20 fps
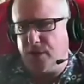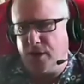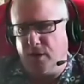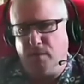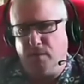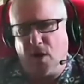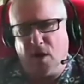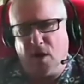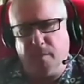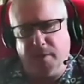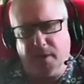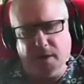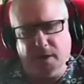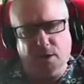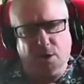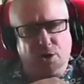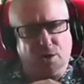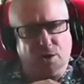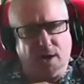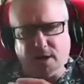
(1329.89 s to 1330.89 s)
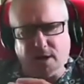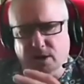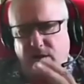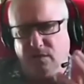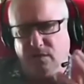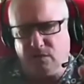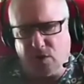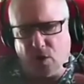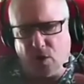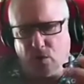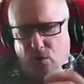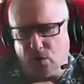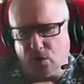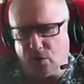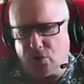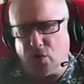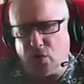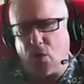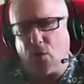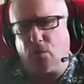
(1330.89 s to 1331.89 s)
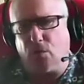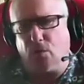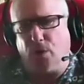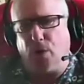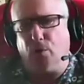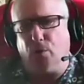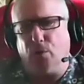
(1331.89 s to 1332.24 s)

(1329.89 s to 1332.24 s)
it might be attractive gold sovereign